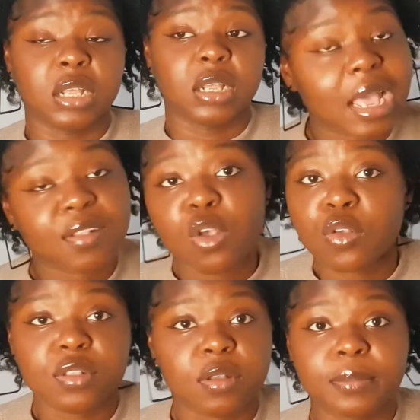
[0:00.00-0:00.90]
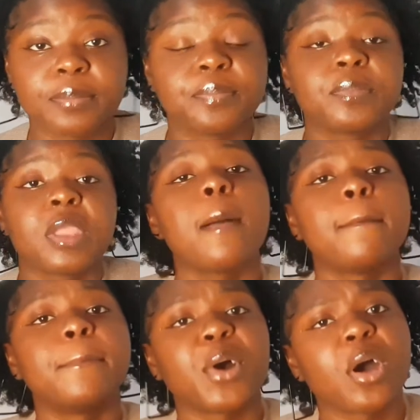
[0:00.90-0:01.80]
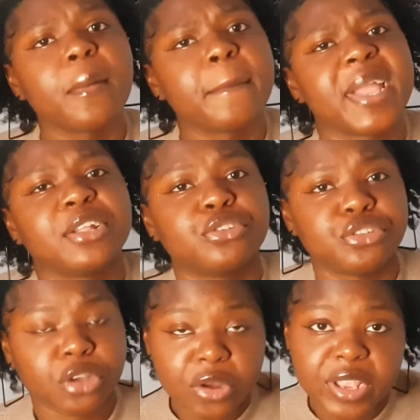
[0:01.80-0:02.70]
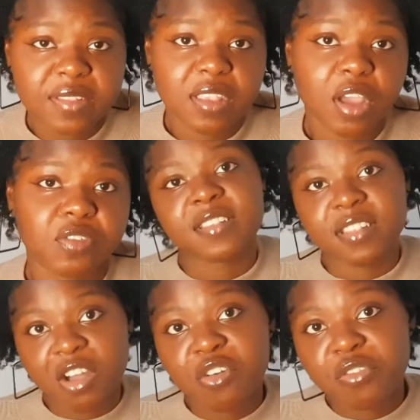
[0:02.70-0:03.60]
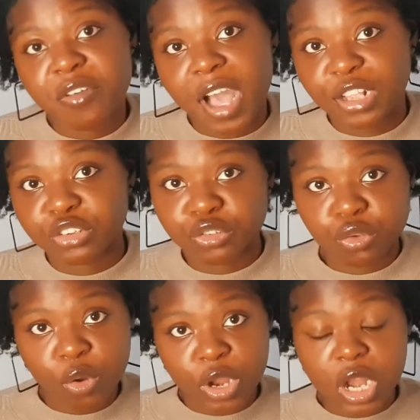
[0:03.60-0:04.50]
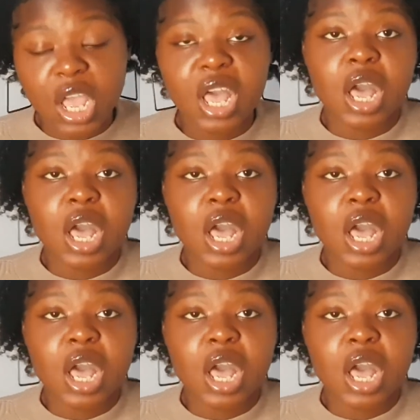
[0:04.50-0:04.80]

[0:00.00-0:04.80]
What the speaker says: that's awesome. But majority of self-assured